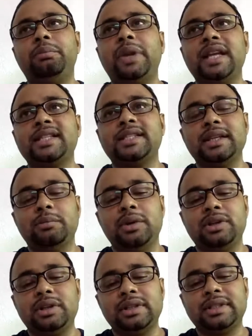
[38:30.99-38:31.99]
plastic
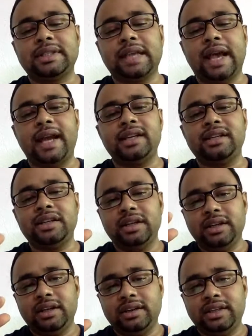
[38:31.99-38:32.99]
bottles and
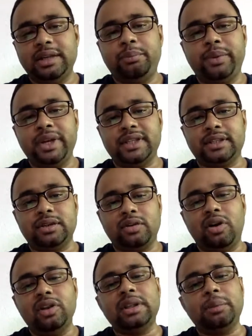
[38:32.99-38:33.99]
debris
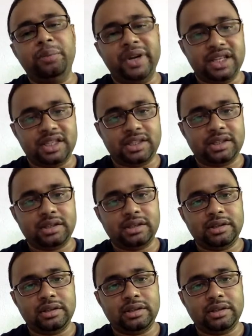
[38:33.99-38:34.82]
on the bridge.